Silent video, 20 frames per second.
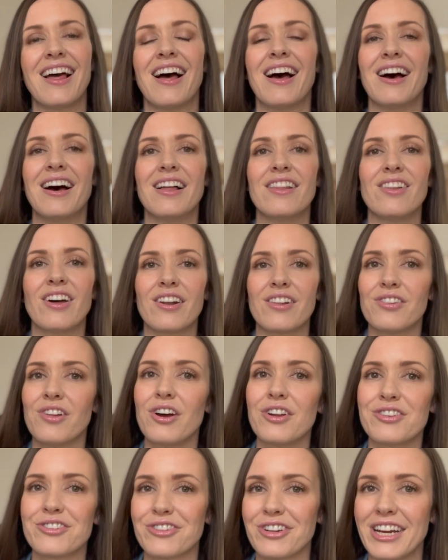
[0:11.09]
a lot of
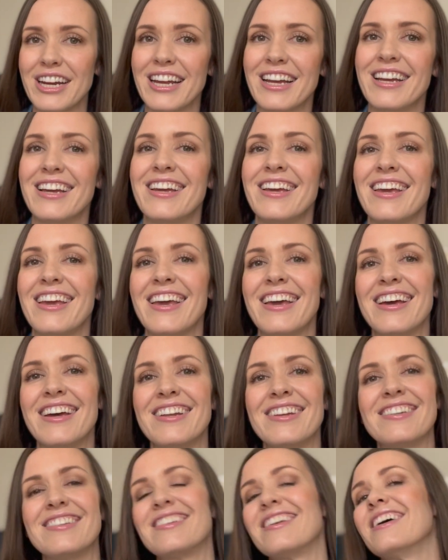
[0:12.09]
laundry
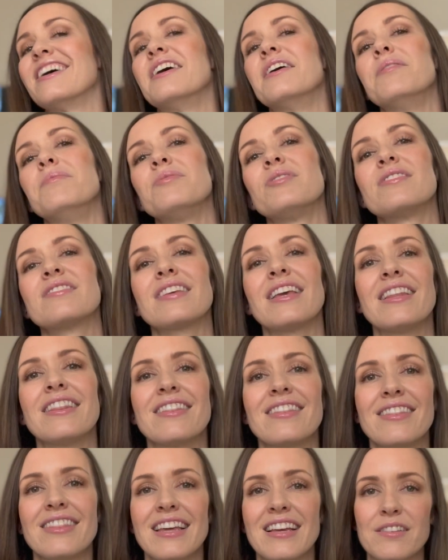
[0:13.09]
and just
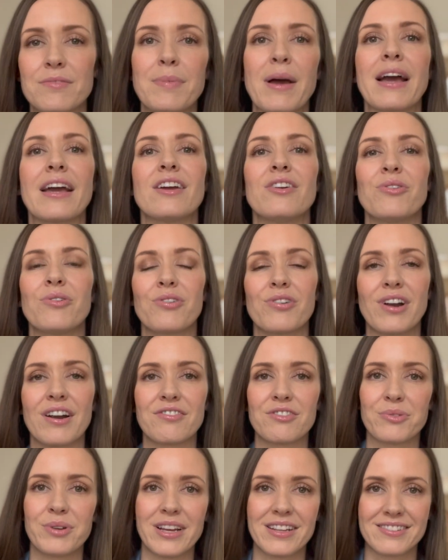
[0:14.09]
getting things back in order
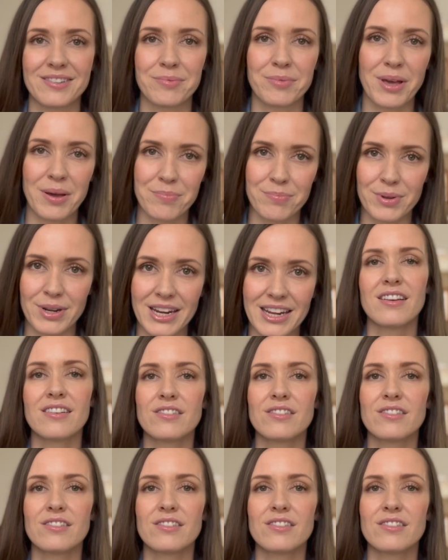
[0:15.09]
after we had some company.